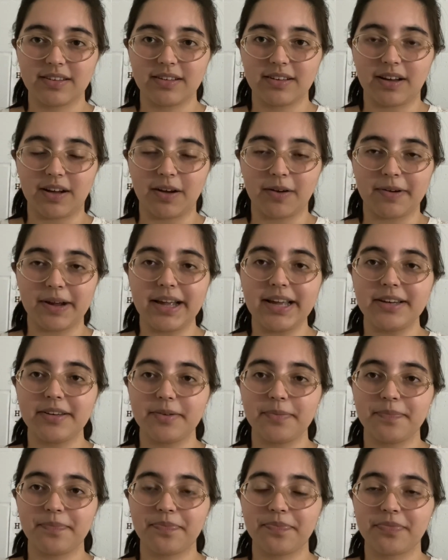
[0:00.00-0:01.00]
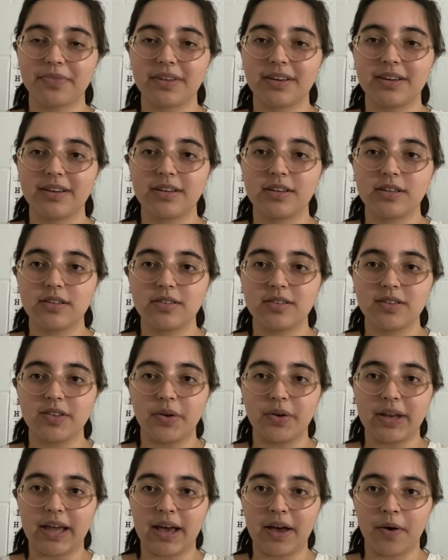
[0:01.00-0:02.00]
Alright, so
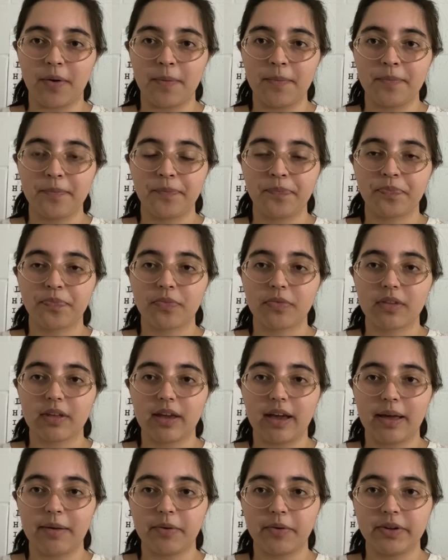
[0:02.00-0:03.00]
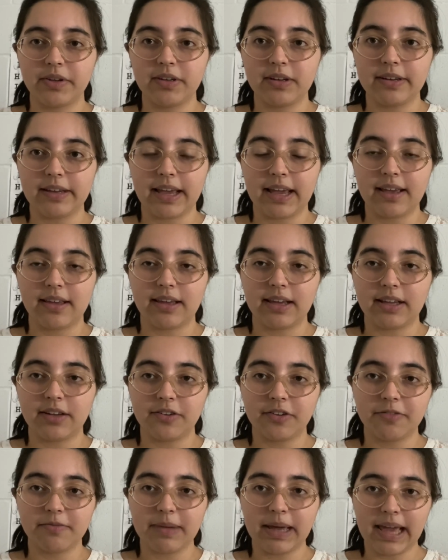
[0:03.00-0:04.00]
now I'm going to take each
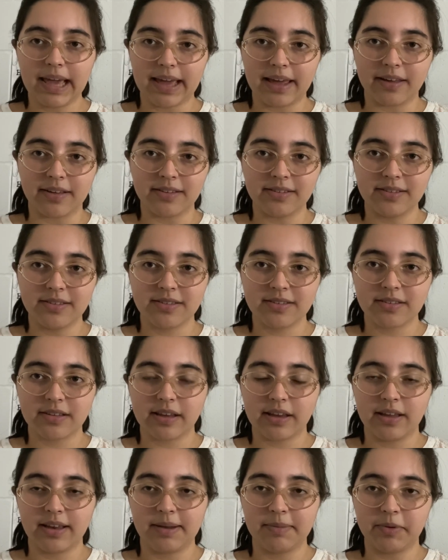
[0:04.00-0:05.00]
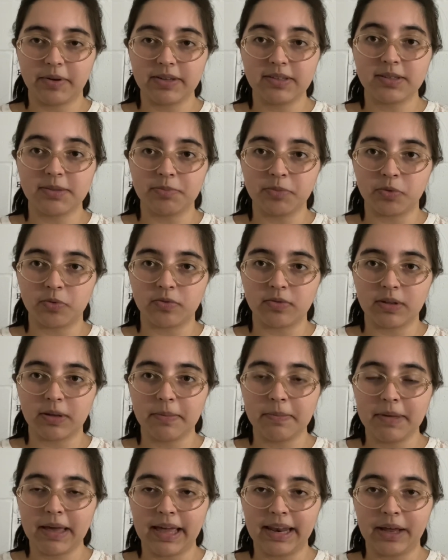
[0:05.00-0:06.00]
of my hands and I'm going to move them,
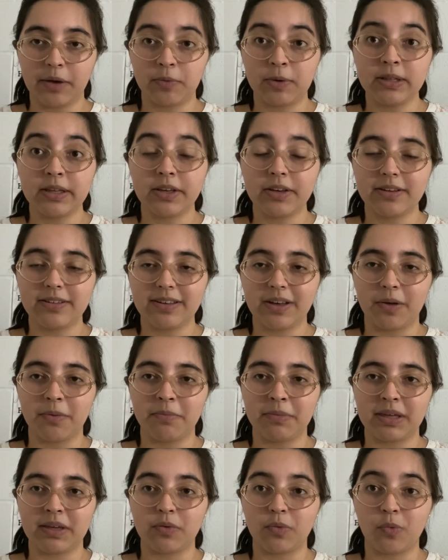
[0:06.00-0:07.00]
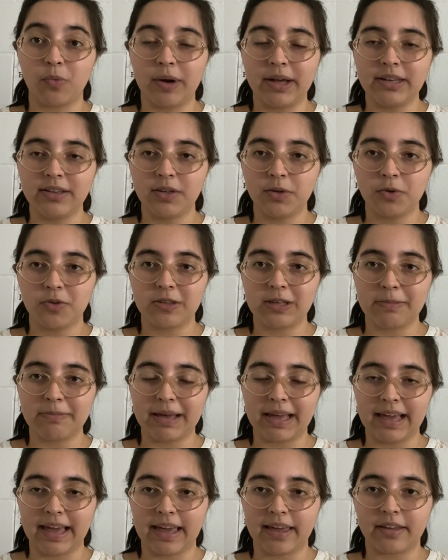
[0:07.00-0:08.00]
and I want you to tell me when you see my
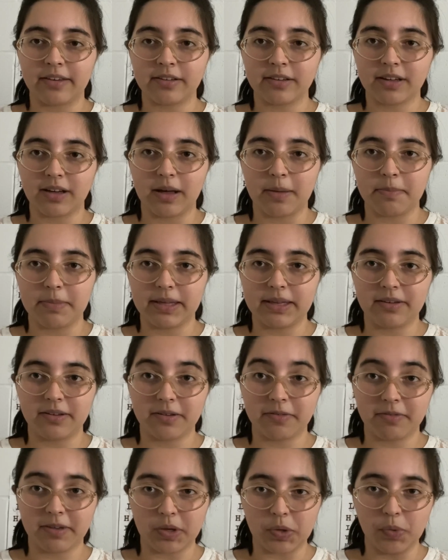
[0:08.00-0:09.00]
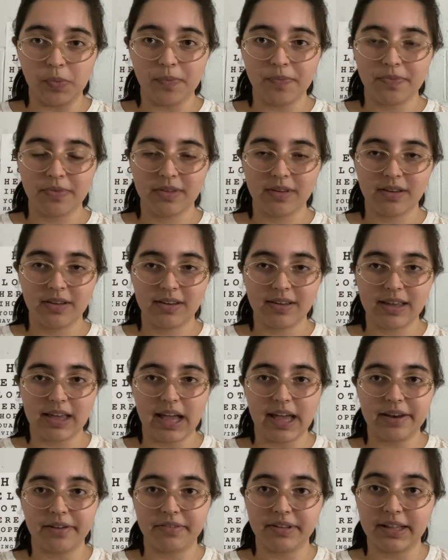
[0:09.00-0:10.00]
hand come into view and
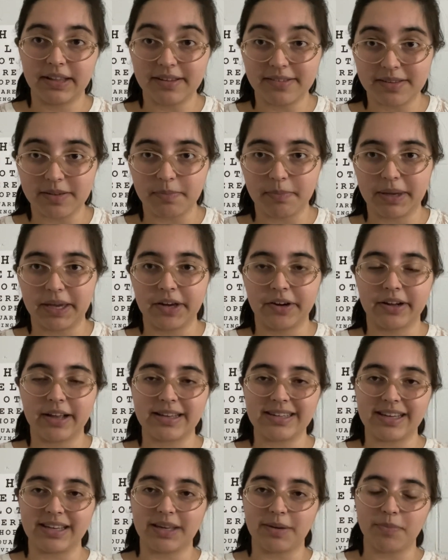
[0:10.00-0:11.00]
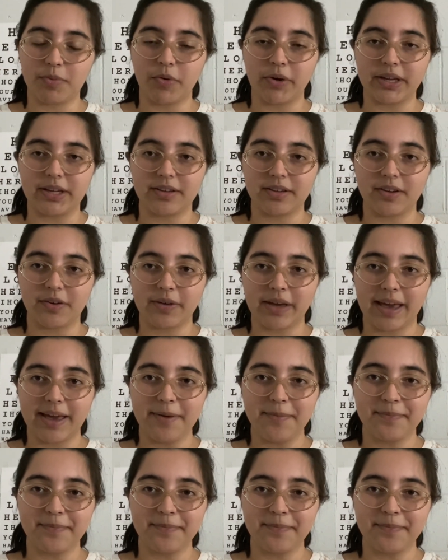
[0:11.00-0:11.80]
if they disappear at any point, okay?